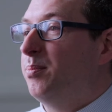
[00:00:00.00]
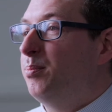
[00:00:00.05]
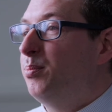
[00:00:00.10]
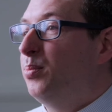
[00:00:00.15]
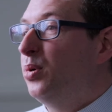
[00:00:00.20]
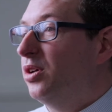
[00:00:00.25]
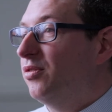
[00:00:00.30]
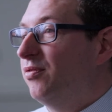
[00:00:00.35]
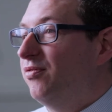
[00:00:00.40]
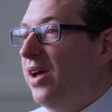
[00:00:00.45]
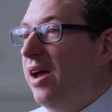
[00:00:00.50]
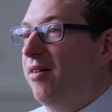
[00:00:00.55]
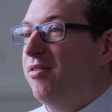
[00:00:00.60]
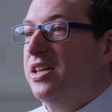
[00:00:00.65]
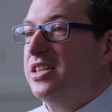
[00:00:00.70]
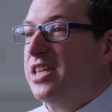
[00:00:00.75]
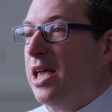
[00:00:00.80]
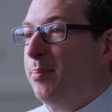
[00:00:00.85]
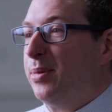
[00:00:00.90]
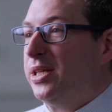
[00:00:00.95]
put
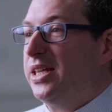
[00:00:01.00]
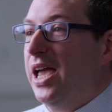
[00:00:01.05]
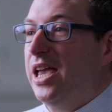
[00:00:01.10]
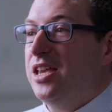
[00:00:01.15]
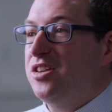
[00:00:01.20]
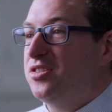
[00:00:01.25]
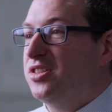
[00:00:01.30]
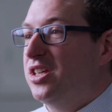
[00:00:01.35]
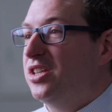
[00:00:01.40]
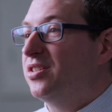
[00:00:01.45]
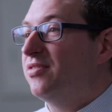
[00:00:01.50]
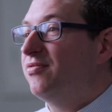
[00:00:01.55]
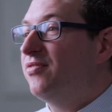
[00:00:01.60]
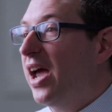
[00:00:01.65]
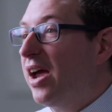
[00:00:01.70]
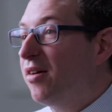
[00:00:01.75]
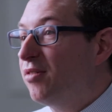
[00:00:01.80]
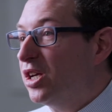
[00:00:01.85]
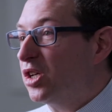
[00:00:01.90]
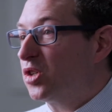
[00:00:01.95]
various applications into
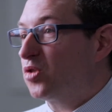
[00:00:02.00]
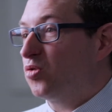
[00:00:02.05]
various